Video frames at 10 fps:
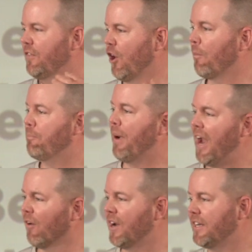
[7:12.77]
They're
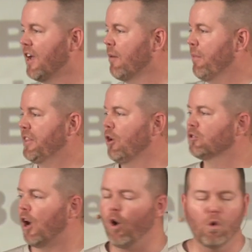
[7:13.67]
buried. But
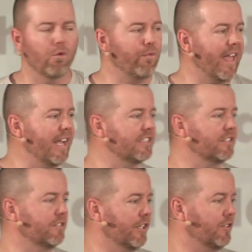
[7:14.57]
those old
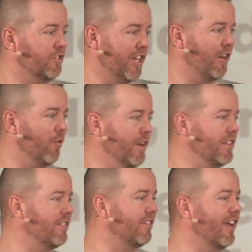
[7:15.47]
things that 2
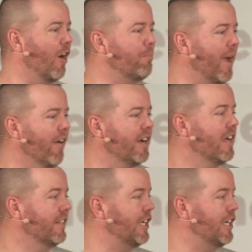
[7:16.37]
Corinthians say are buried,